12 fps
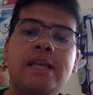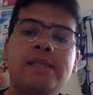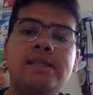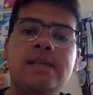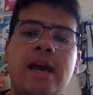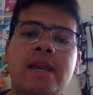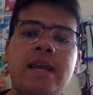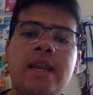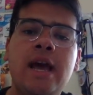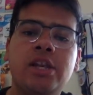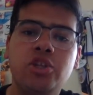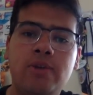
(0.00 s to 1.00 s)
inside
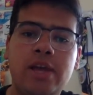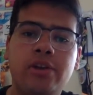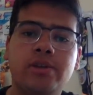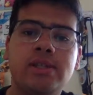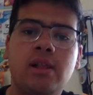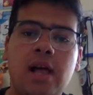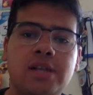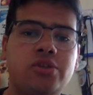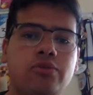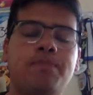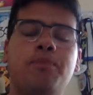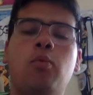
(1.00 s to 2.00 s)
an educator's classroom,